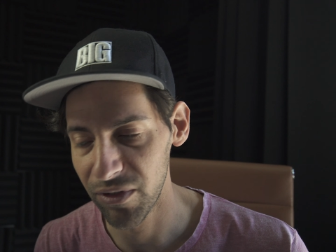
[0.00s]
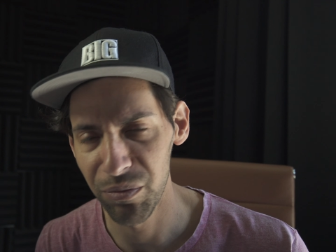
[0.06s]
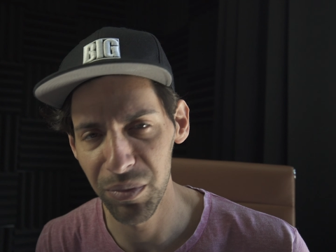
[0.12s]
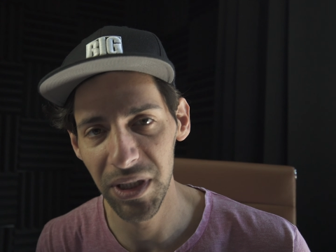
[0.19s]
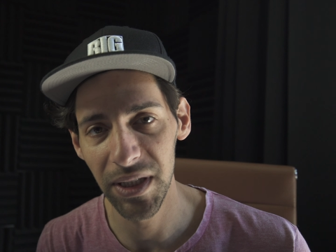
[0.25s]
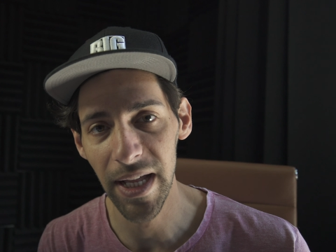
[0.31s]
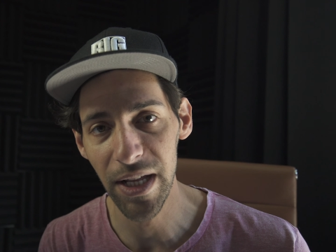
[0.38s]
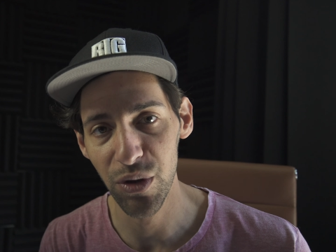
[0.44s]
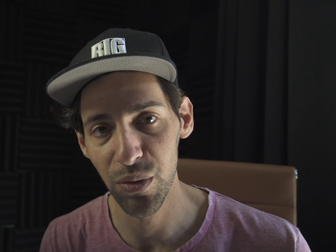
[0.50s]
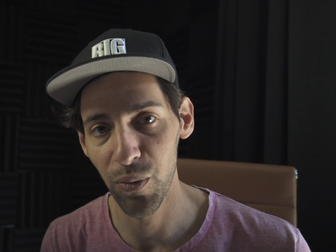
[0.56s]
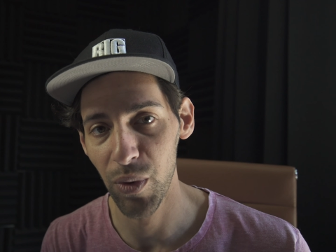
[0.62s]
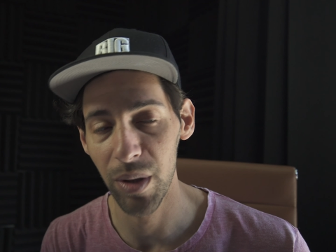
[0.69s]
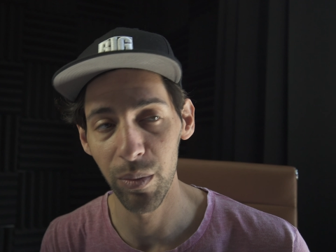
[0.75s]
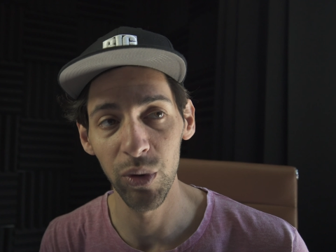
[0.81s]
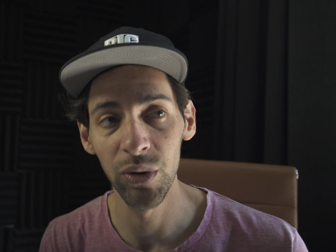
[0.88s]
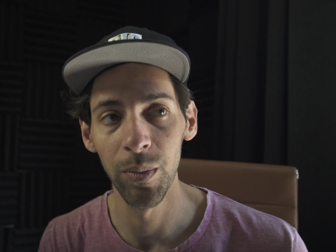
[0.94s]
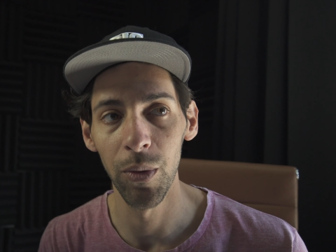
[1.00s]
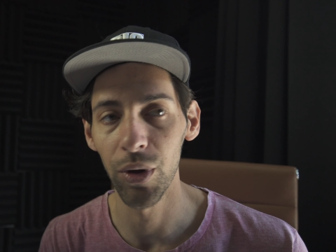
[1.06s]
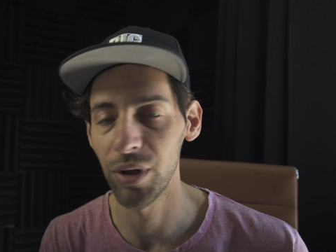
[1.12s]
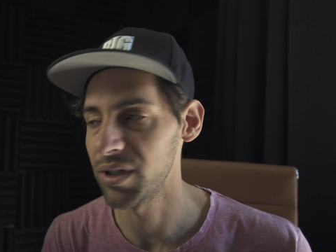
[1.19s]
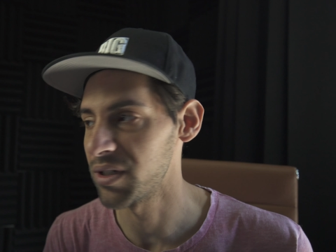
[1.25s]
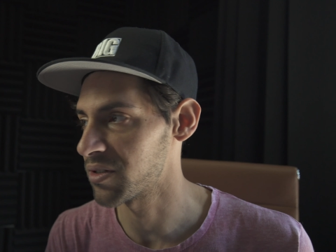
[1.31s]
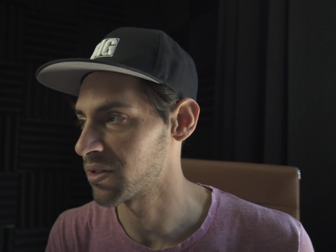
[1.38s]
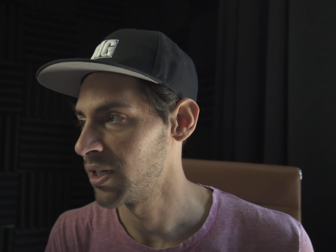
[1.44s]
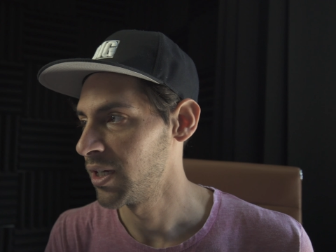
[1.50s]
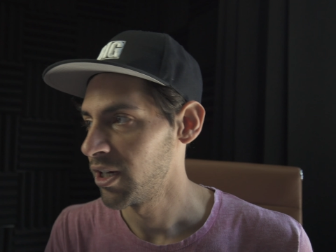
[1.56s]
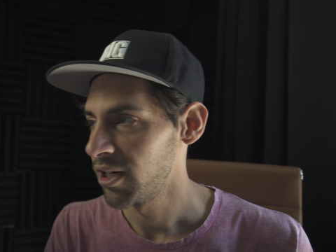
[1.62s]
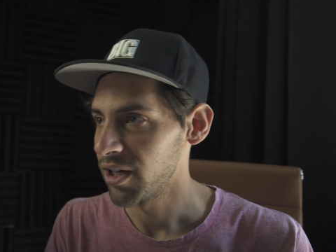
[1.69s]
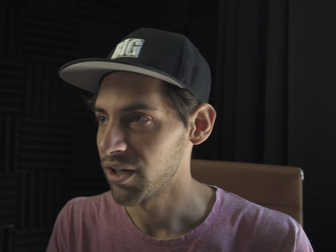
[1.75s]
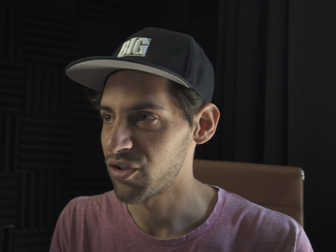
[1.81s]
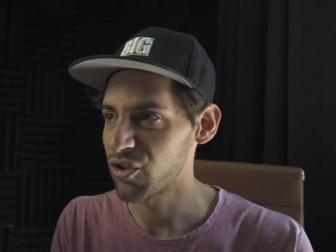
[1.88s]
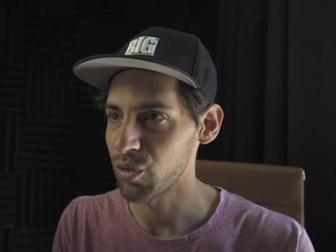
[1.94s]
For me, that's what a mood board is.
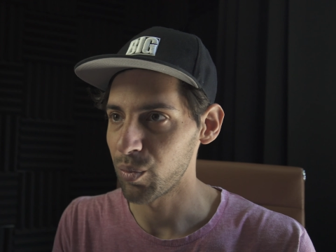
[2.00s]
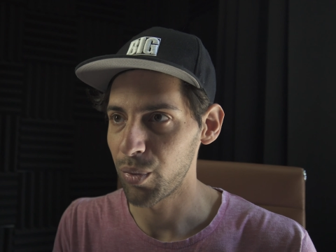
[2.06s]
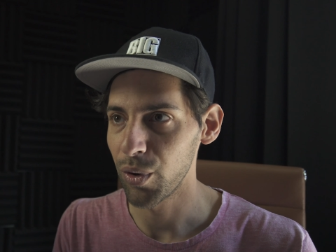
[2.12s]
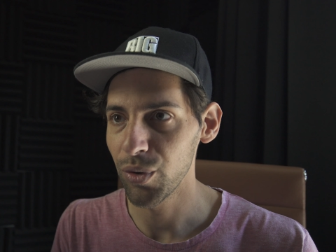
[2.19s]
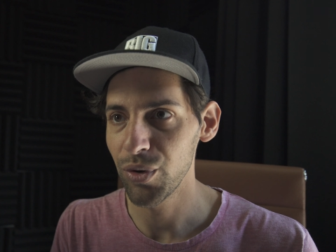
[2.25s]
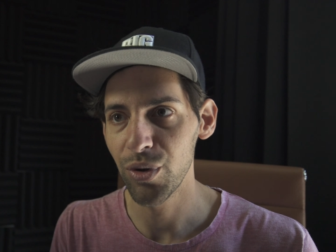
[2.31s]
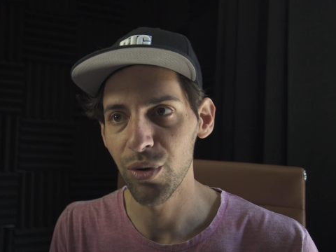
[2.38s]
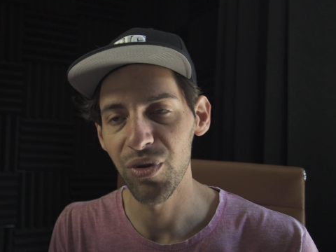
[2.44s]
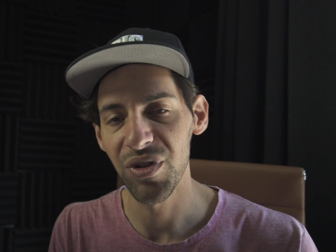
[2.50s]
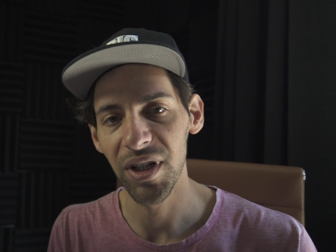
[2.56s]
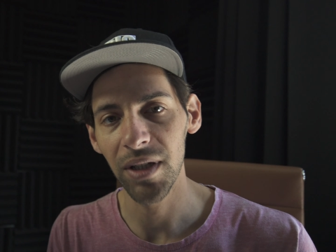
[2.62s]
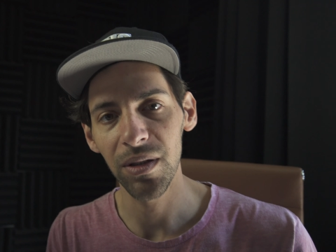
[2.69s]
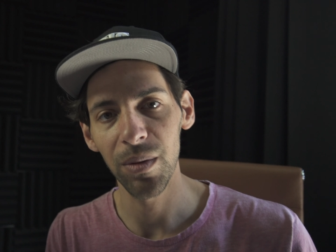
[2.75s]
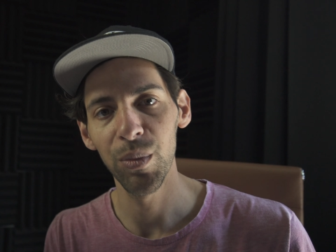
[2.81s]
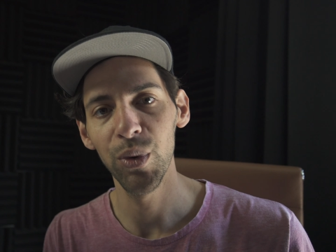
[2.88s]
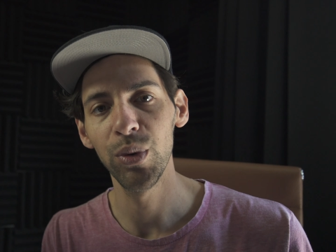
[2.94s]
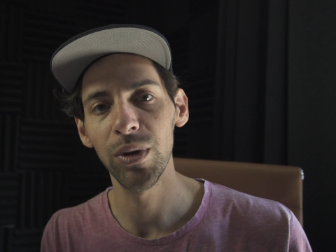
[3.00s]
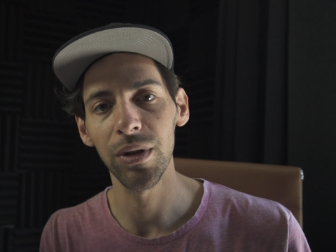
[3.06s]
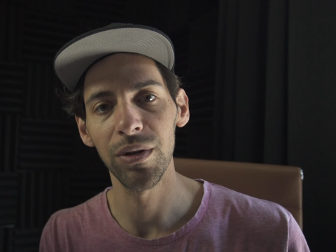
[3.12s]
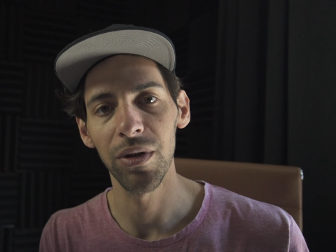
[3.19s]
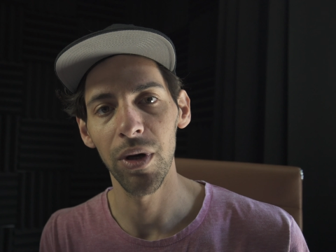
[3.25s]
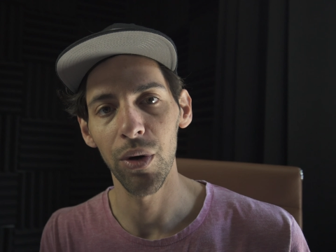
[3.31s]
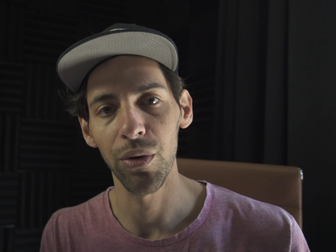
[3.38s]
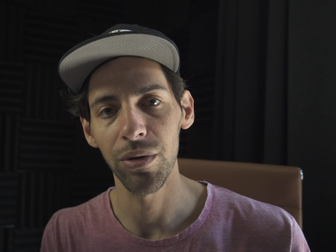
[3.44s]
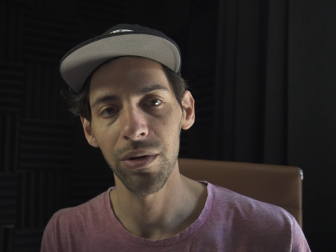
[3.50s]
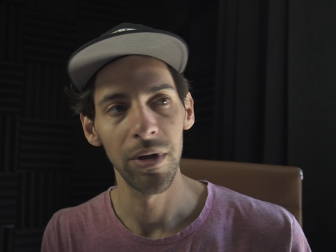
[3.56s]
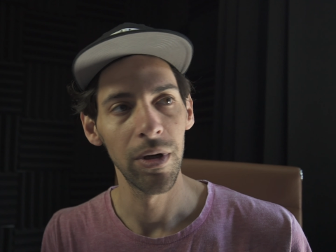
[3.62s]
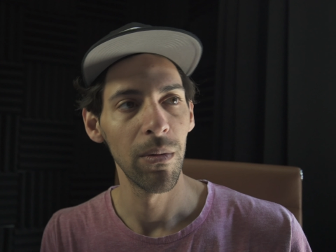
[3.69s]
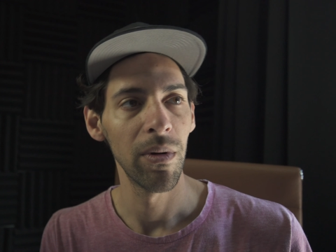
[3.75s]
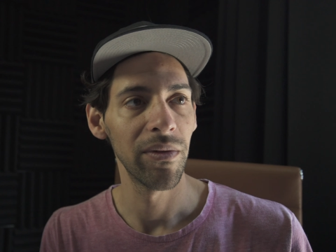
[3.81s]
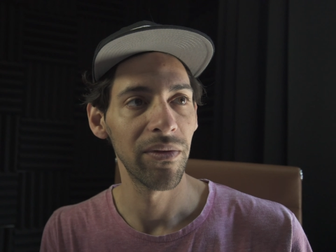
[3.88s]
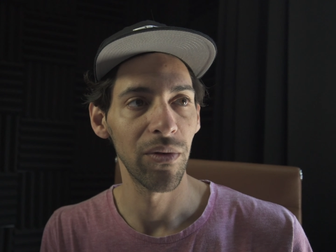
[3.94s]
It's supposed to set the mood and tone
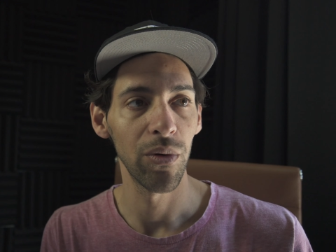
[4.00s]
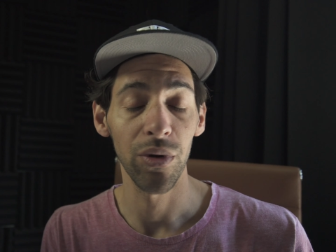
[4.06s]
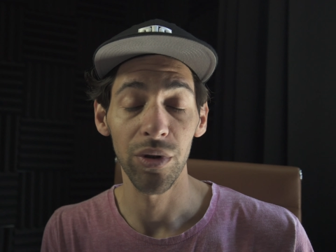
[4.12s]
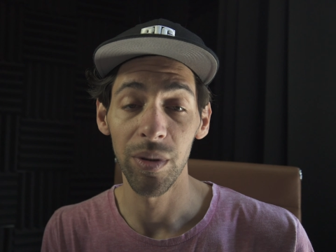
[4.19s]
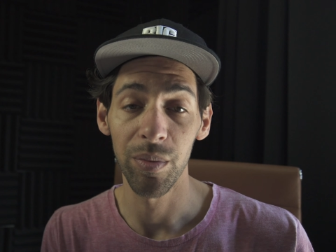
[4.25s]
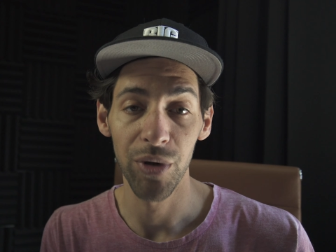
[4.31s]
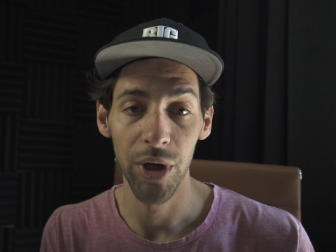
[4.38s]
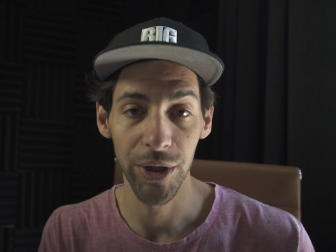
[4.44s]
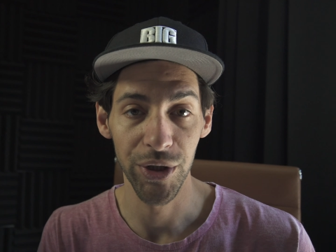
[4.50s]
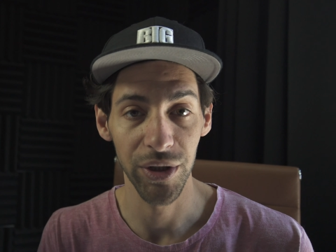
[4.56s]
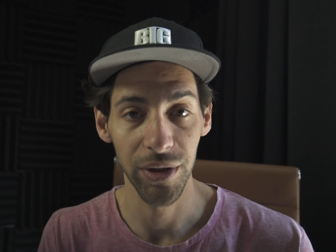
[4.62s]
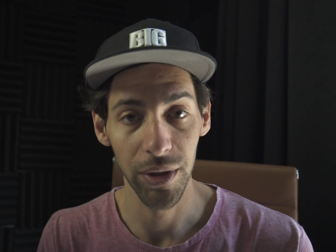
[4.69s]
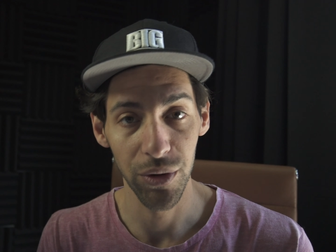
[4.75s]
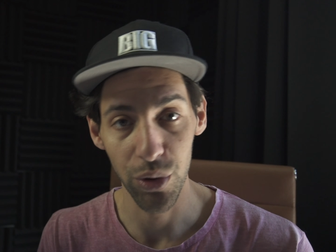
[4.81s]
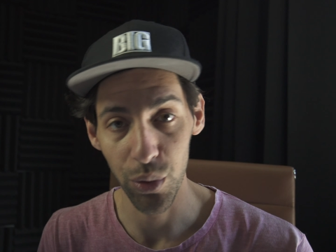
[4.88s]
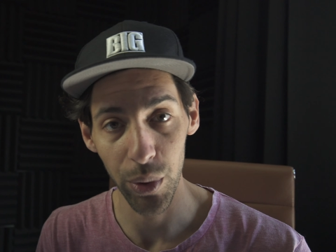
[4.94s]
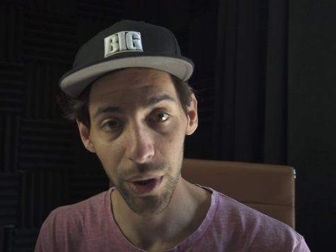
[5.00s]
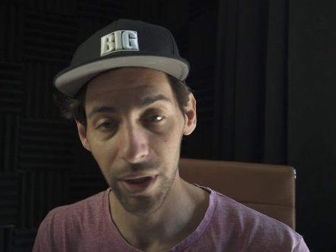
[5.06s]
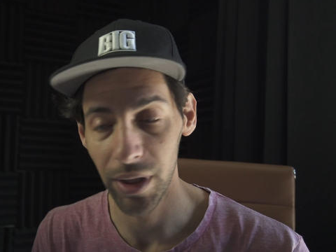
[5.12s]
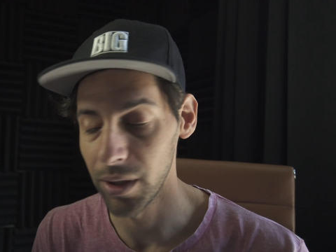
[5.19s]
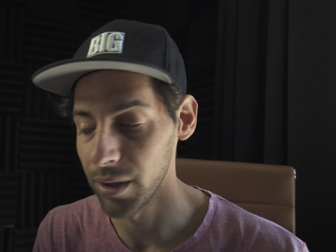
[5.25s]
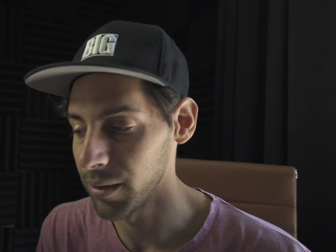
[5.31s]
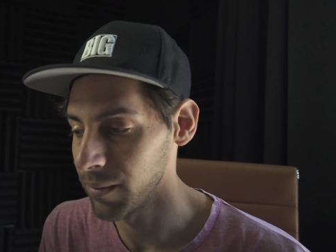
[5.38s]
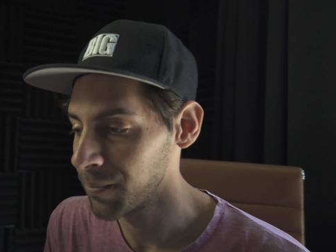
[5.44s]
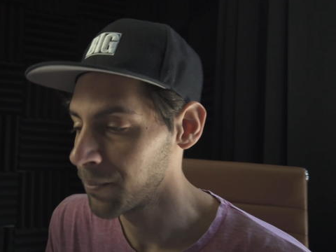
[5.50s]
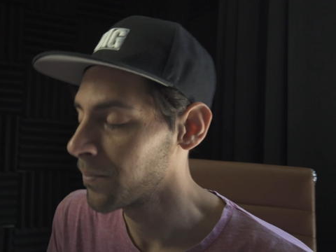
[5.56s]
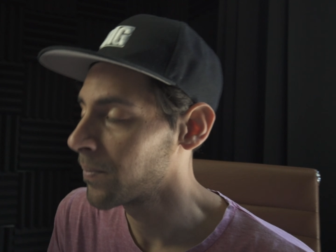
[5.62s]
for the project that you're working on.